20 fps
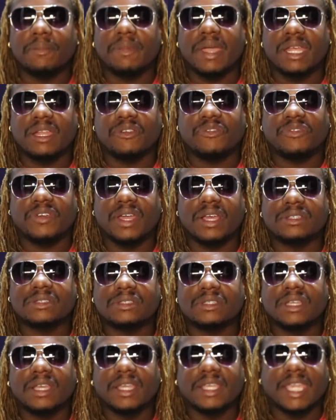
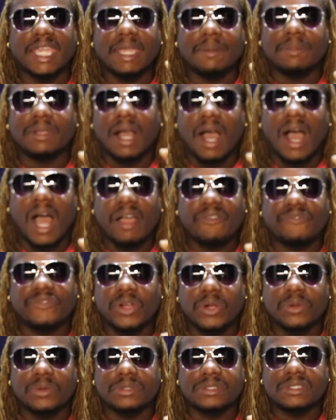manifest. Keep God
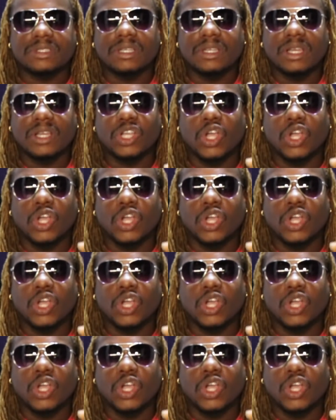first.